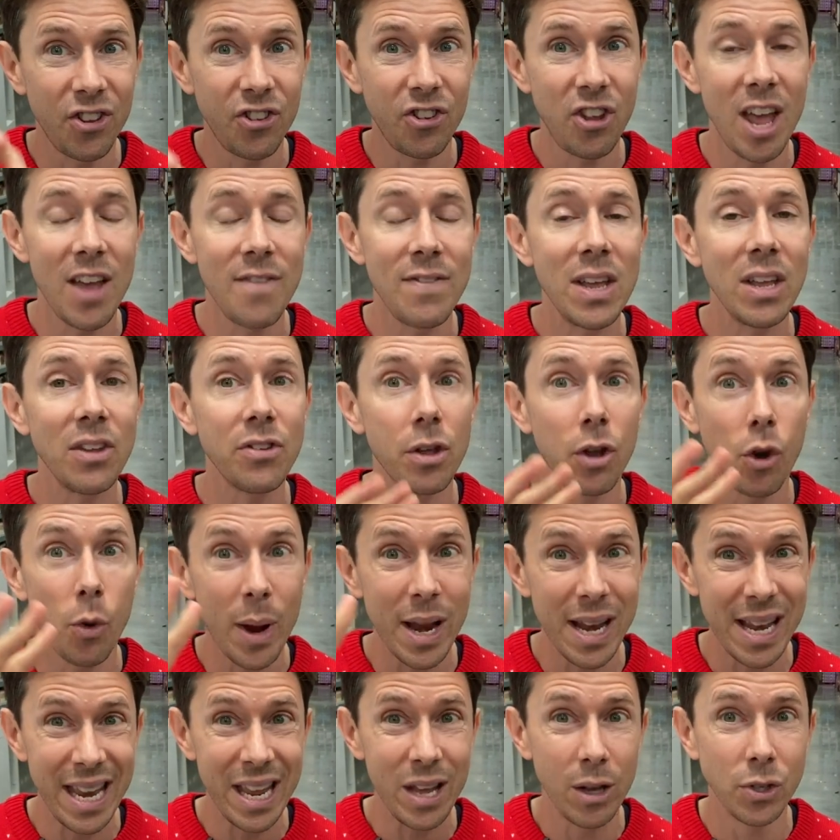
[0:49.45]
savings and
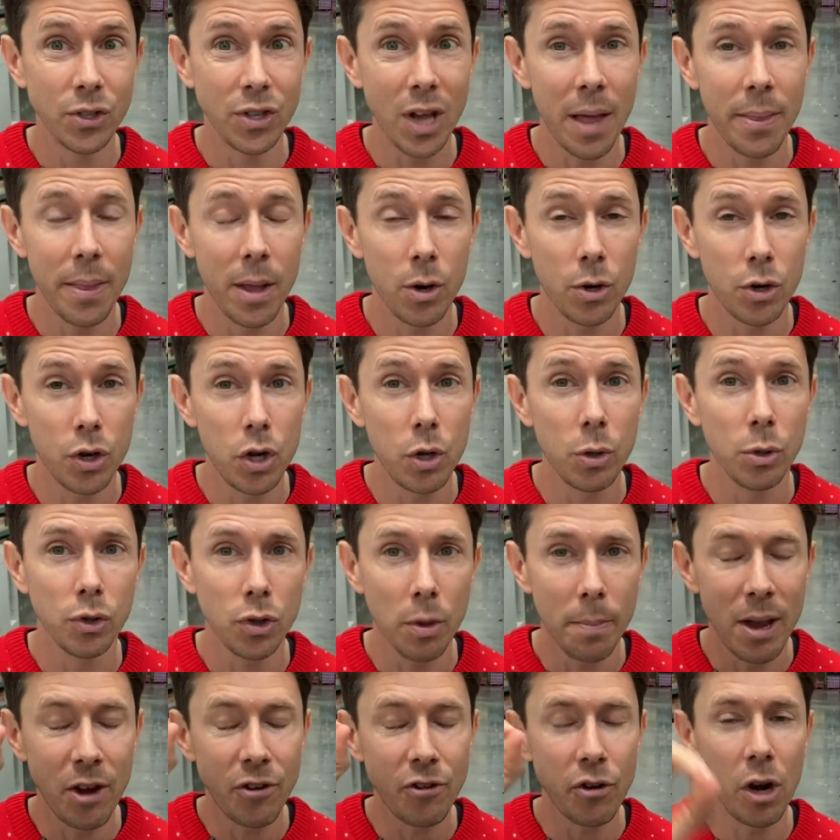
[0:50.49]
great deals on there too.
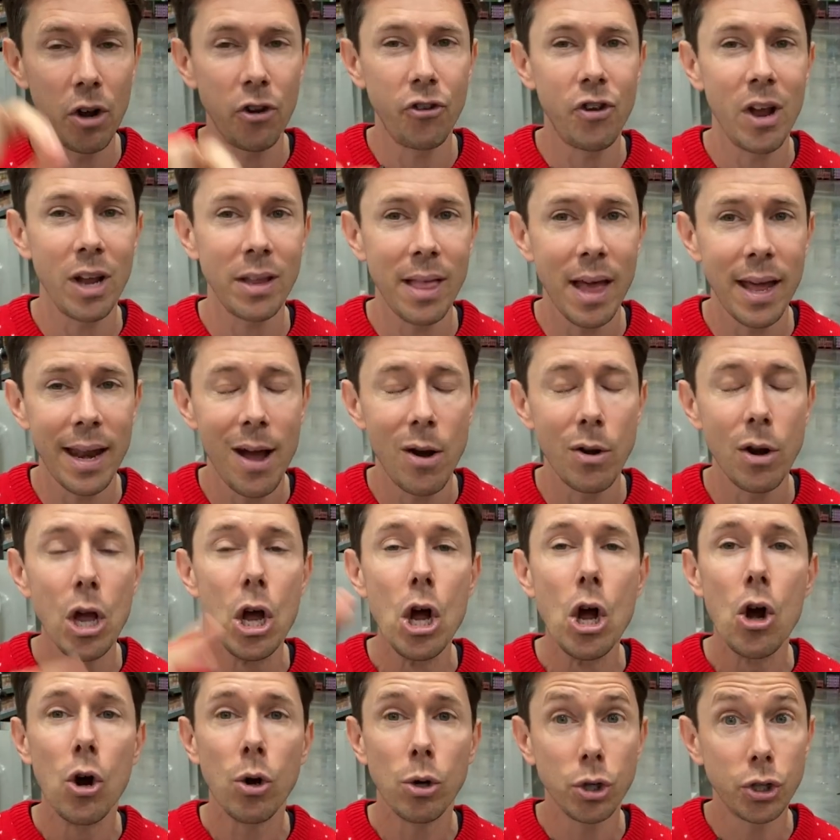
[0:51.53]
So make sure to check that out
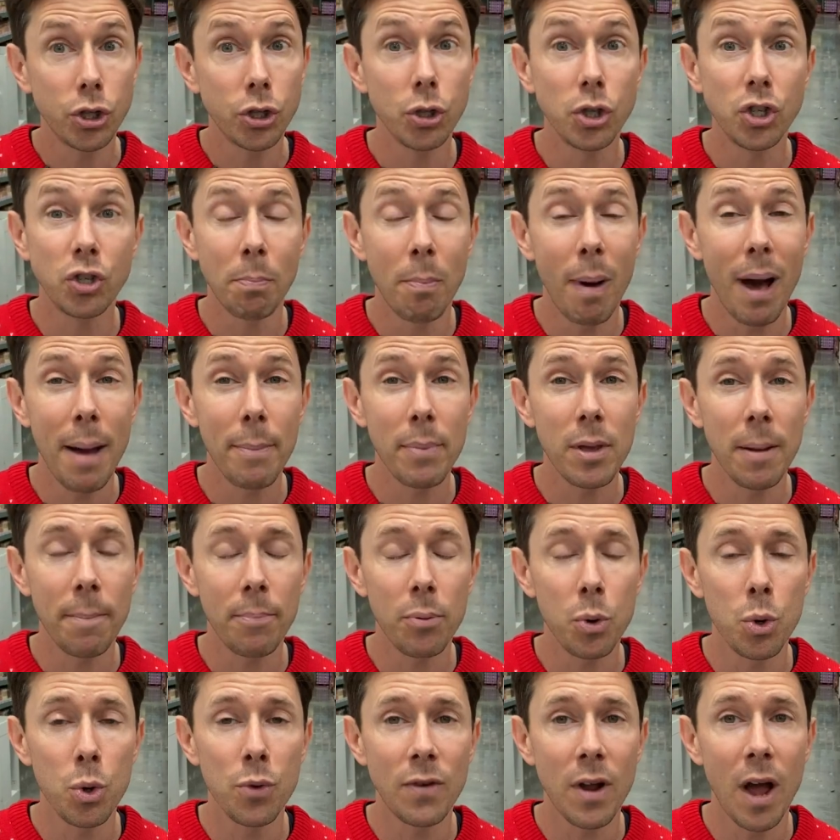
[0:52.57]
or search Bobby
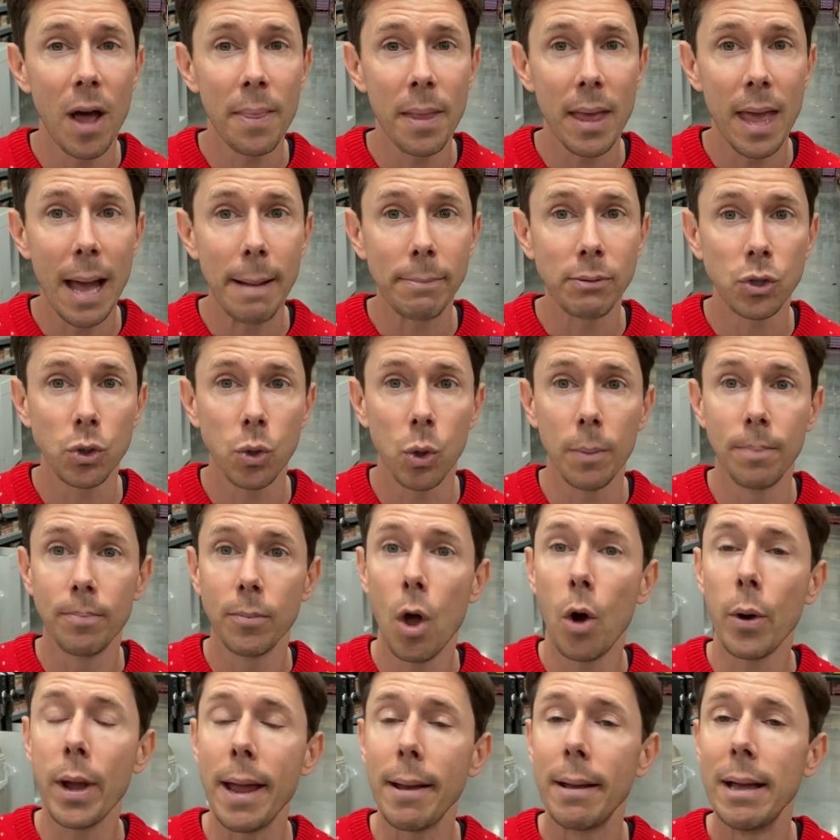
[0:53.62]
Approved on the App Store.
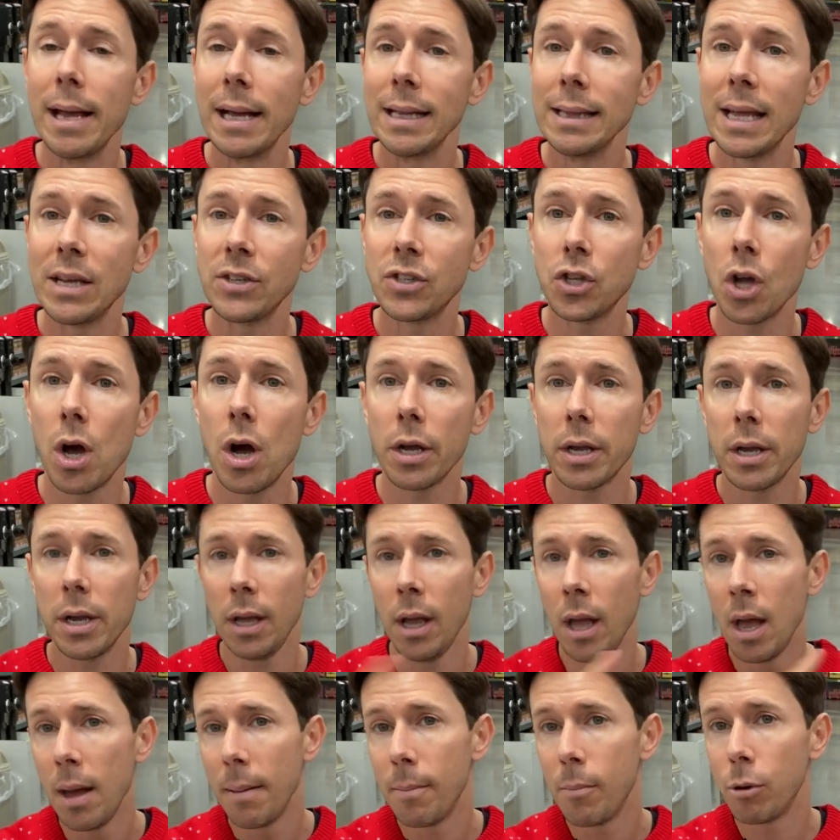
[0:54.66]
Okay, less
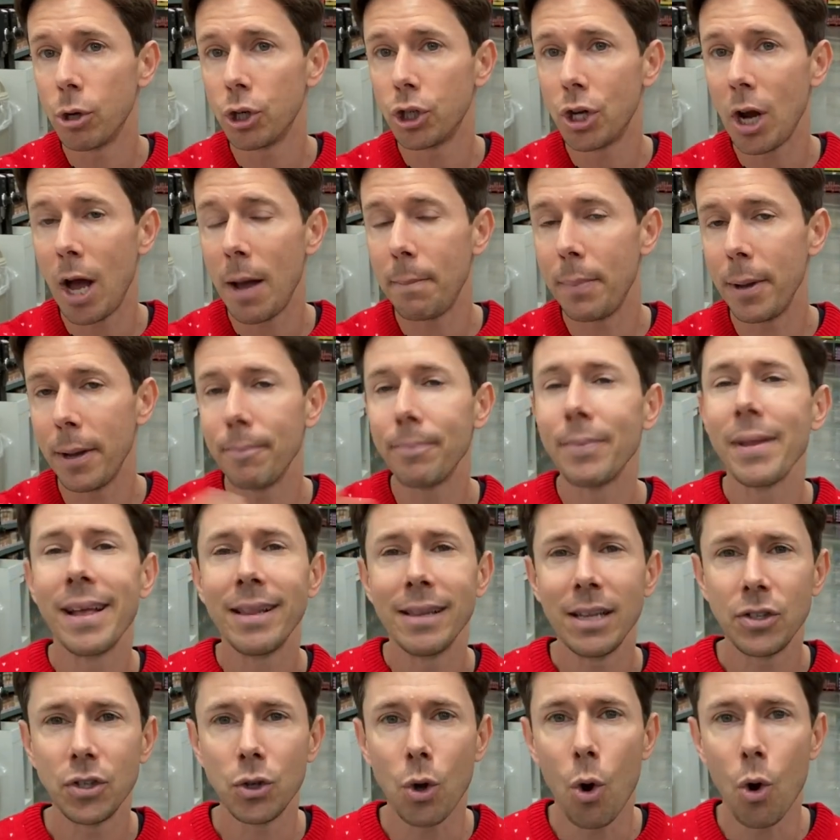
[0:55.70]
talking, more shopping.
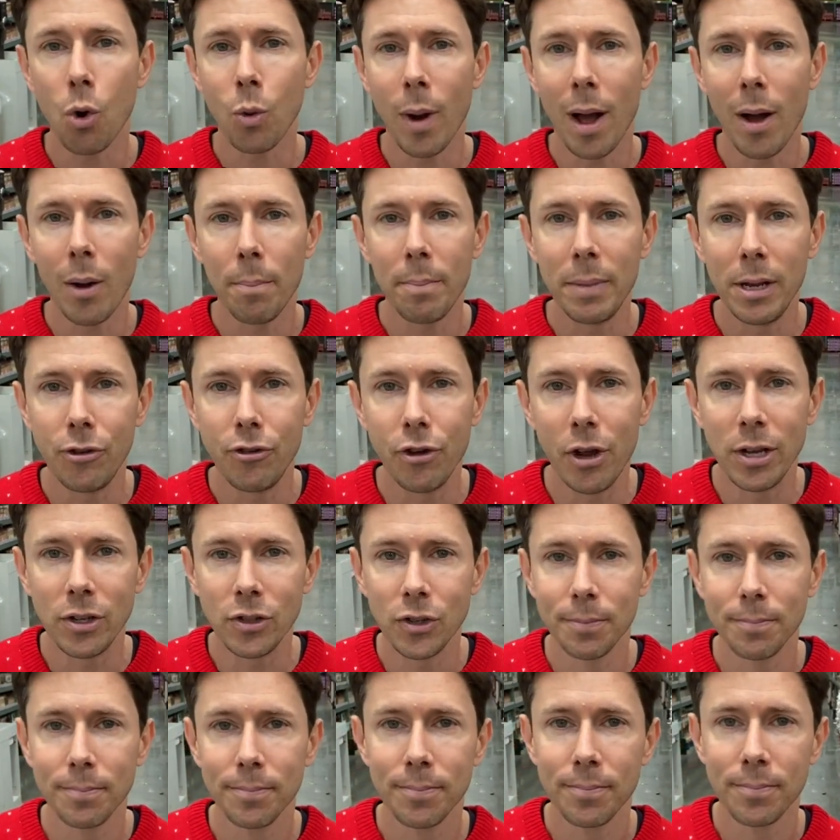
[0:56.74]
Let's go around B
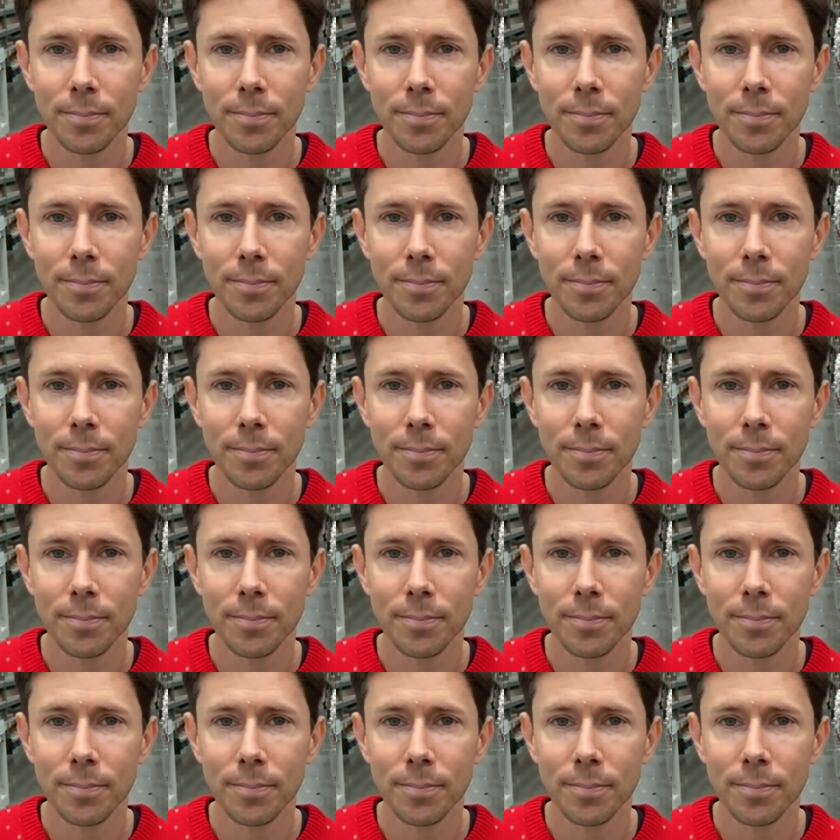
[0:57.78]
J's.